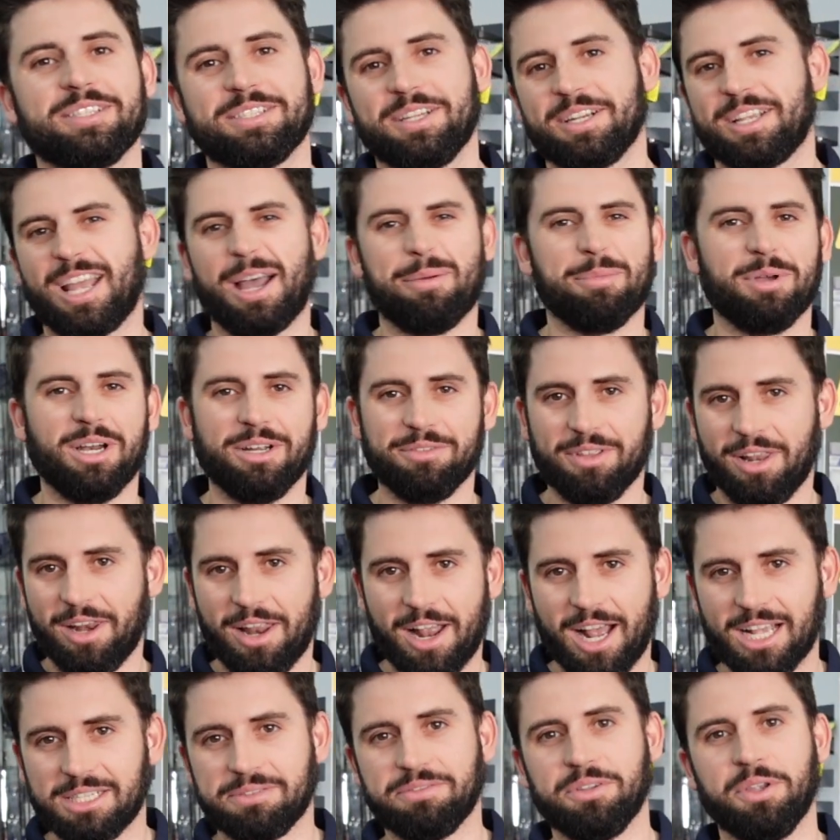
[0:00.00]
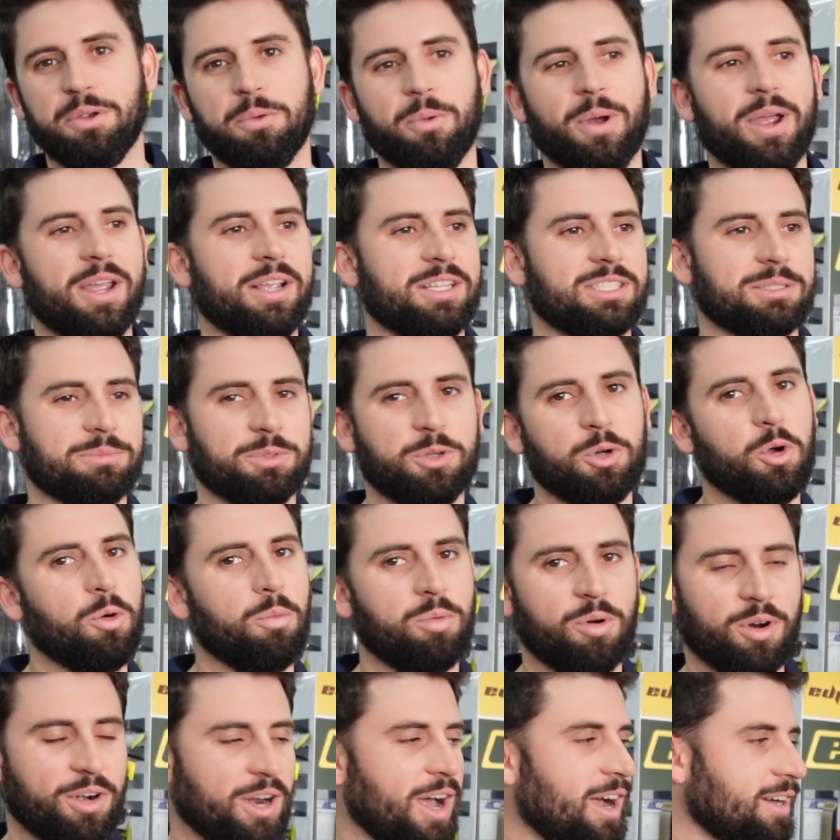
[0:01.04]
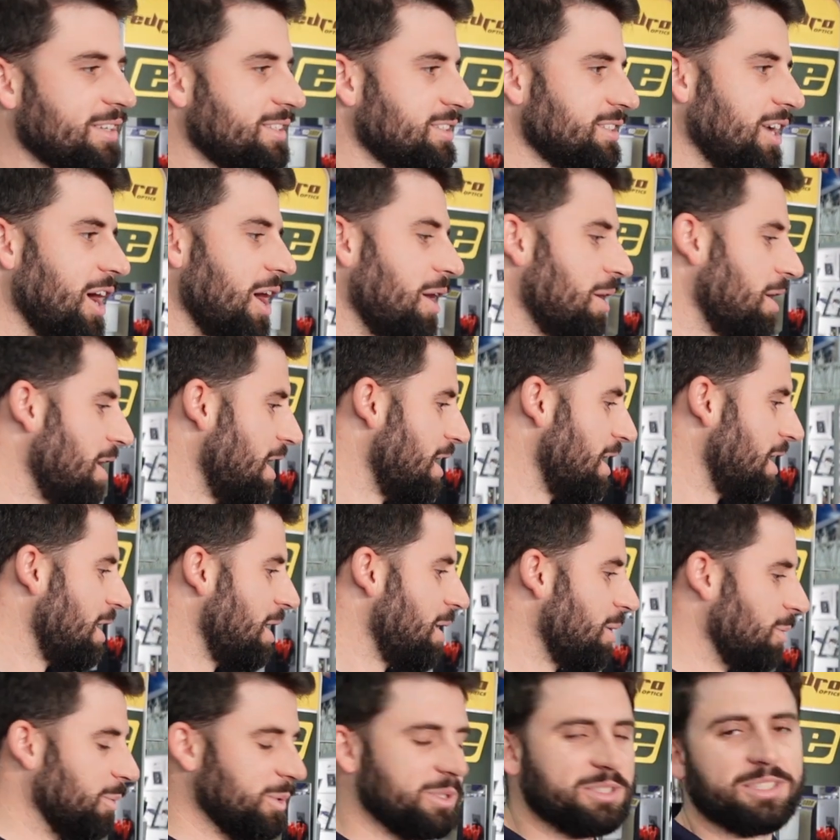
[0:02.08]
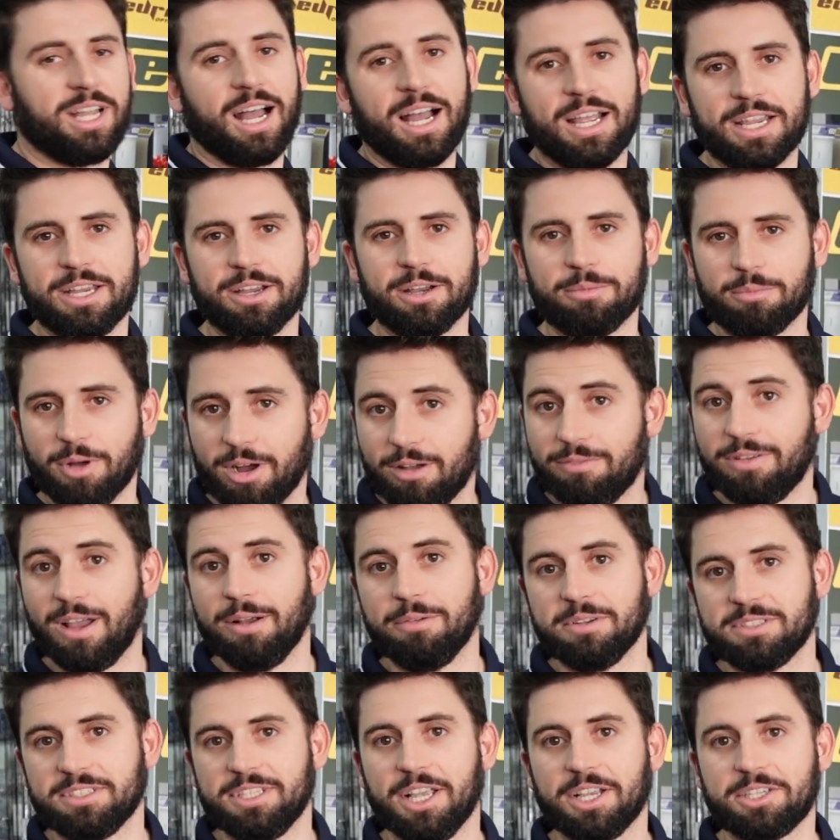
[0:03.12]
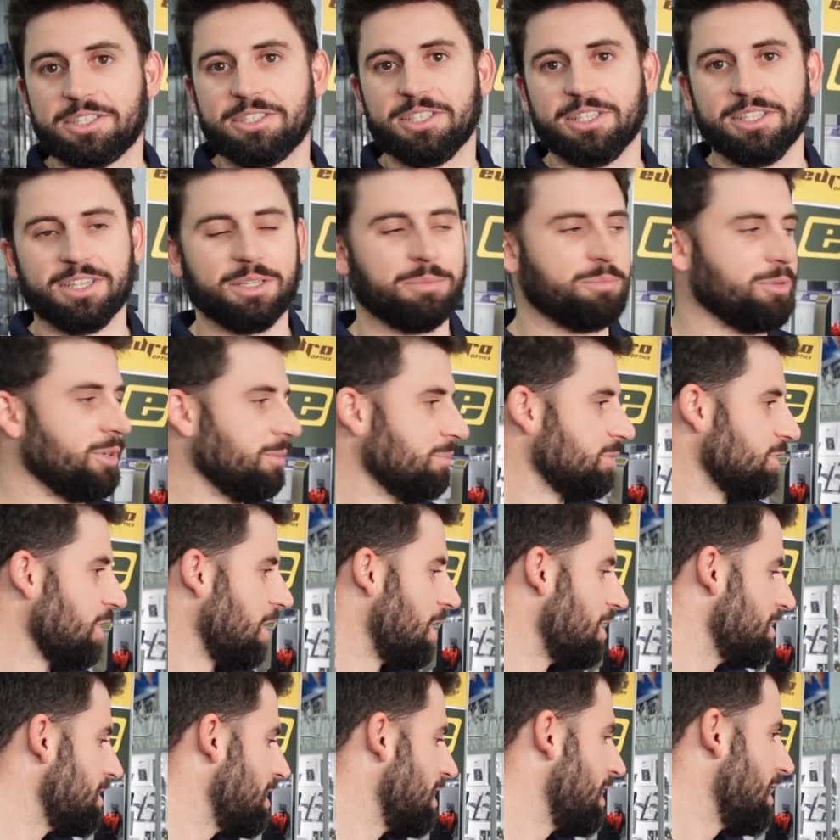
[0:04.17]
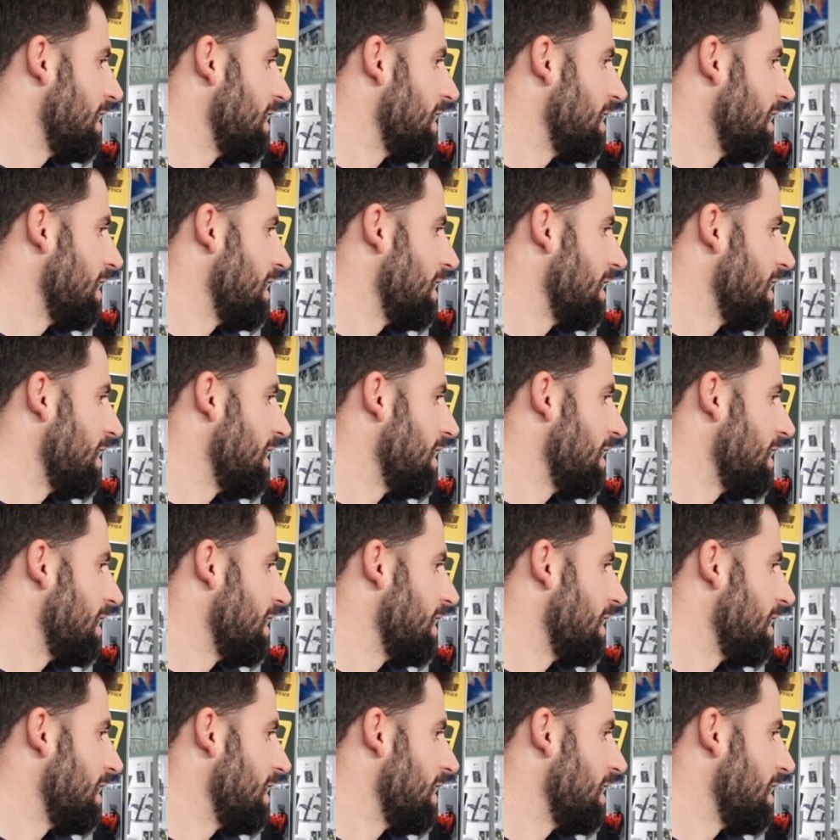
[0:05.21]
that have come over the last few weeks, some cool products. So we'll start here in my favourite section in the brim zone.